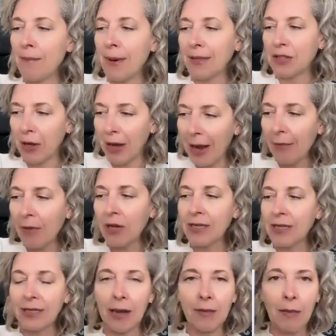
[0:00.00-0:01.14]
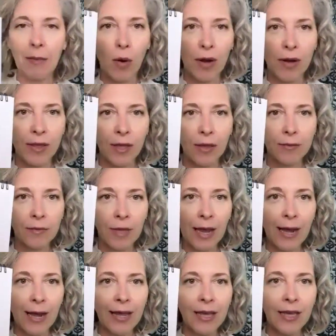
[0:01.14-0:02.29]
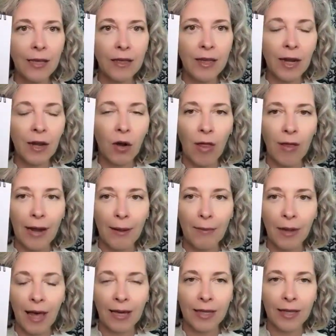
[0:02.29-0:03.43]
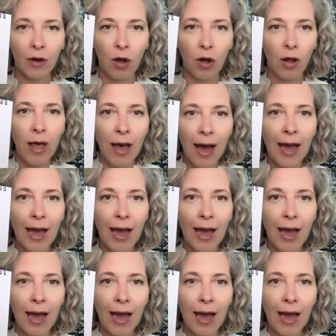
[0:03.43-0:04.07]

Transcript: But today I'm gonna say I'm worthy. And I heal that hole and I plug that hole.